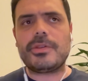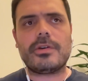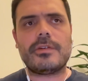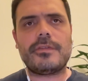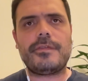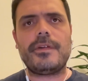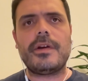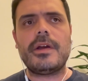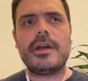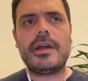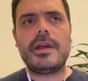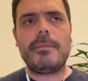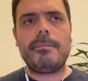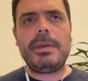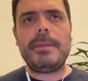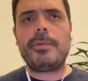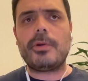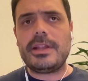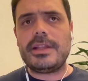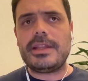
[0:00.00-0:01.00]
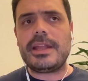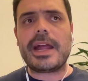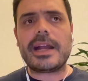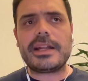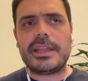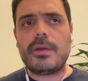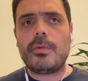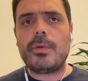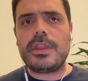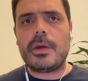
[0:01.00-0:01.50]
of people
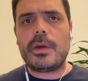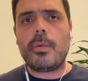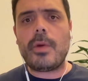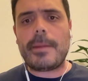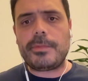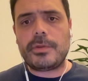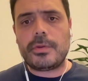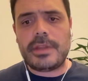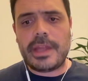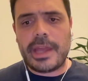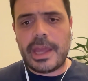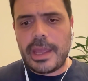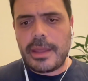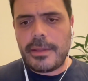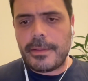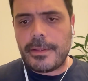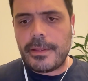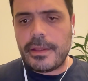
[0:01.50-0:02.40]
interacting with the web today,